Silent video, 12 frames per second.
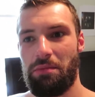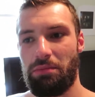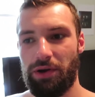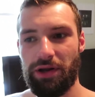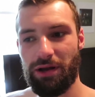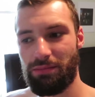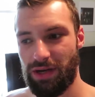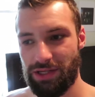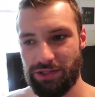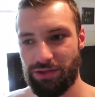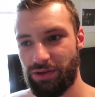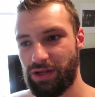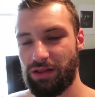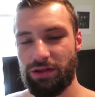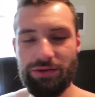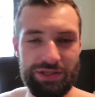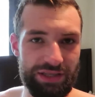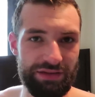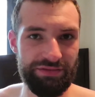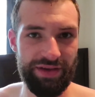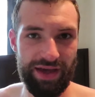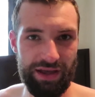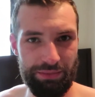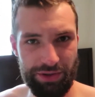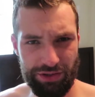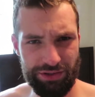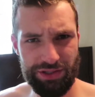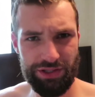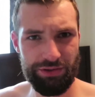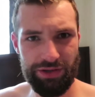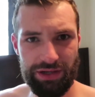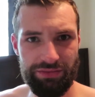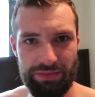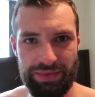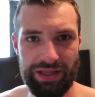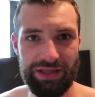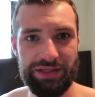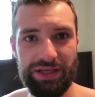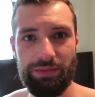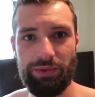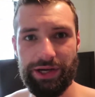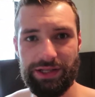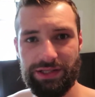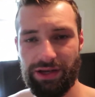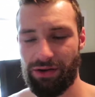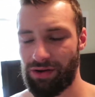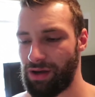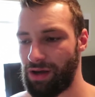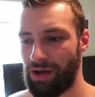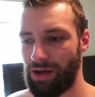putting on muscle and losing the fat, but you're still going to remain the same weight. So